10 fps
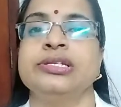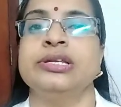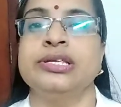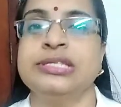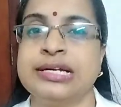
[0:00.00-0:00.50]
in
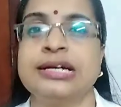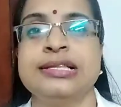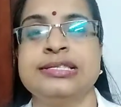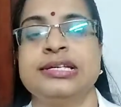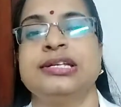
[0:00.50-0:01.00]
a single
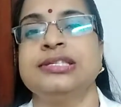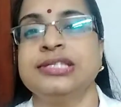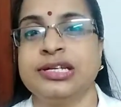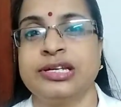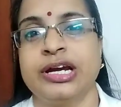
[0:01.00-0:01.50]
sentence
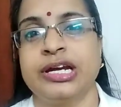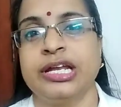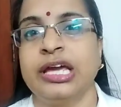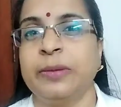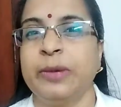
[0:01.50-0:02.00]
and
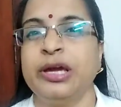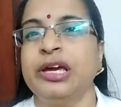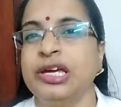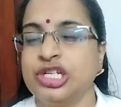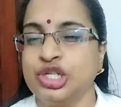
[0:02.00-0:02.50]
writing and making
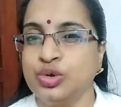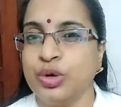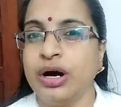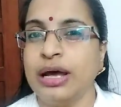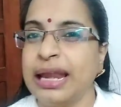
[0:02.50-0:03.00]
it into
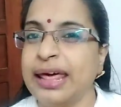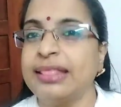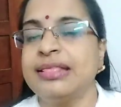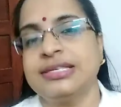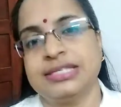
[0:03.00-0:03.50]
a
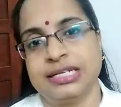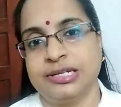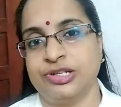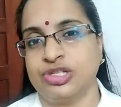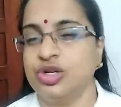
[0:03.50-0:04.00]
lengthy
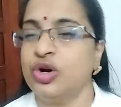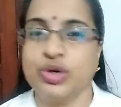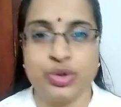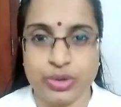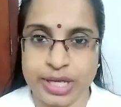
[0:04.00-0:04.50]
sentence. Don't
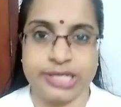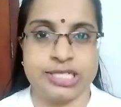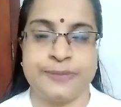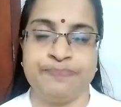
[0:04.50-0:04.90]
do that.